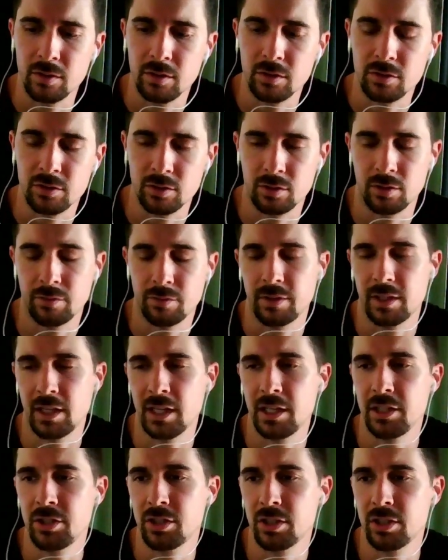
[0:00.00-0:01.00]

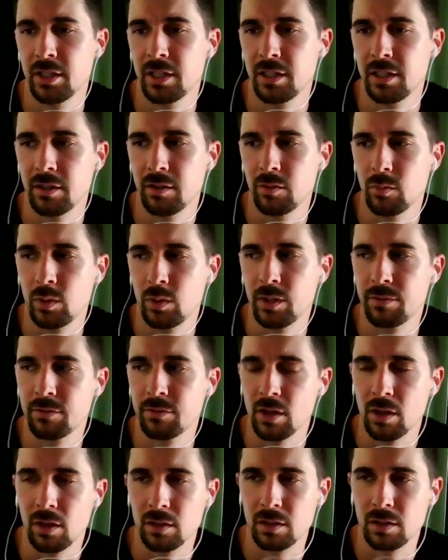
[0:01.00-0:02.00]
certification, and we've
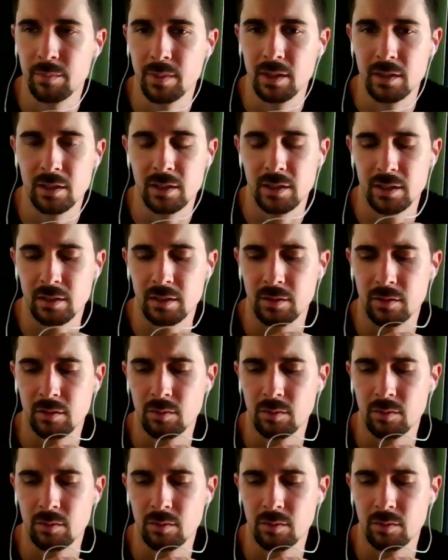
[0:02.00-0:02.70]
talked about it